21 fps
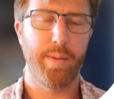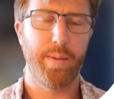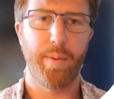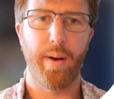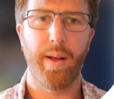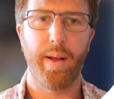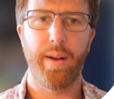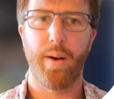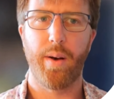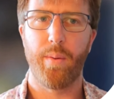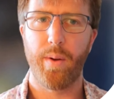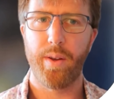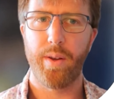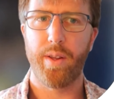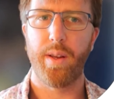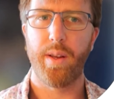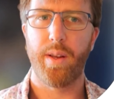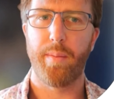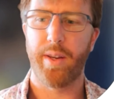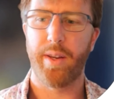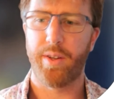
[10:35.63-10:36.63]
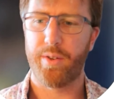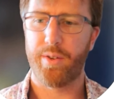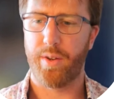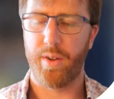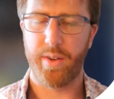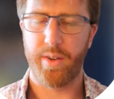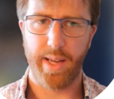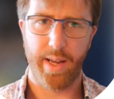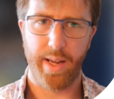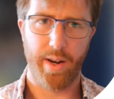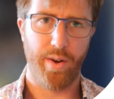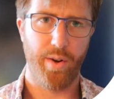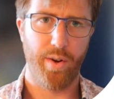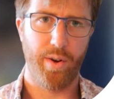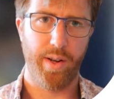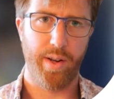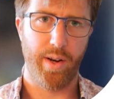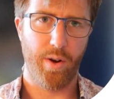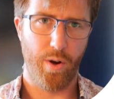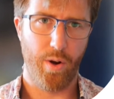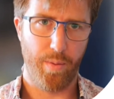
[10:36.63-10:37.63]
but I want you to make sure you download
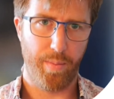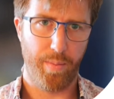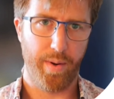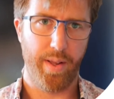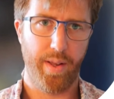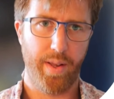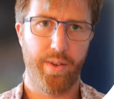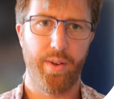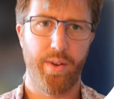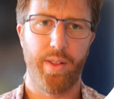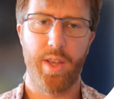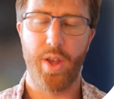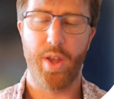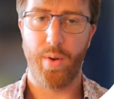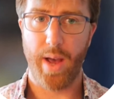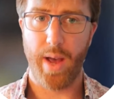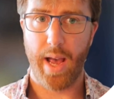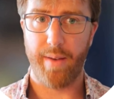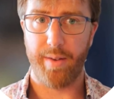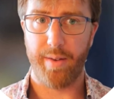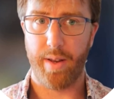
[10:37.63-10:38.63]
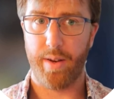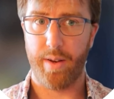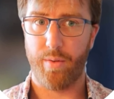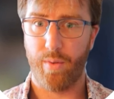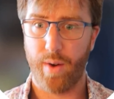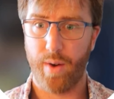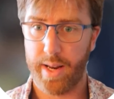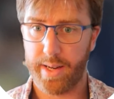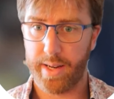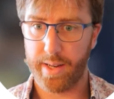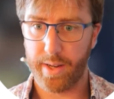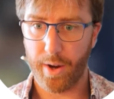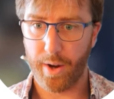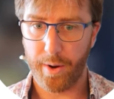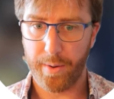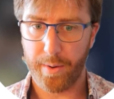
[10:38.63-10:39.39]
and open it so that you have it ready to go.